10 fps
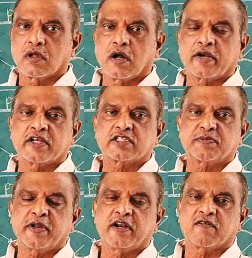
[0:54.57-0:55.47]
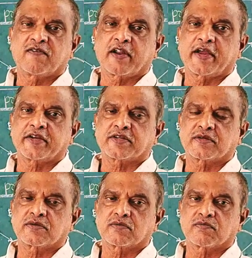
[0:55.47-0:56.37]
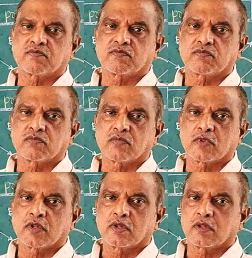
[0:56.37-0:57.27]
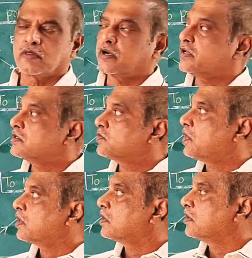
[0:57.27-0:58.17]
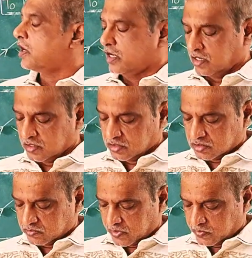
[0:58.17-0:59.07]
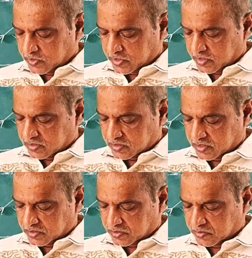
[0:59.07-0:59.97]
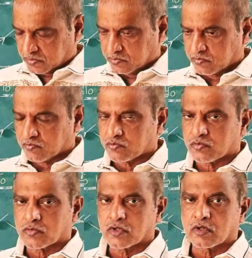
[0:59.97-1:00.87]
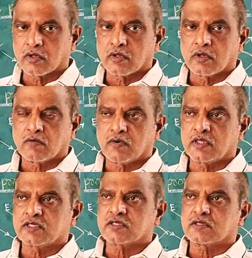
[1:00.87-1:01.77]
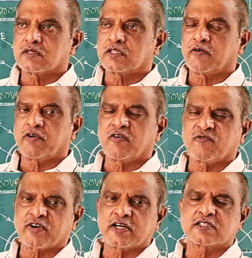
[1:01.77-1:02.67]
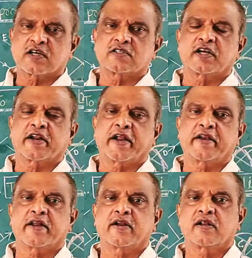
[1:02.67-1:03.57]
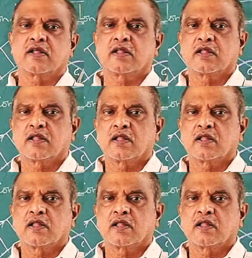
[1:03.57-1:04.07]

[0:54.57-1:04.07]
at a speed of light. That is what the Huygens wave theory says. Once the wave fronts are generated,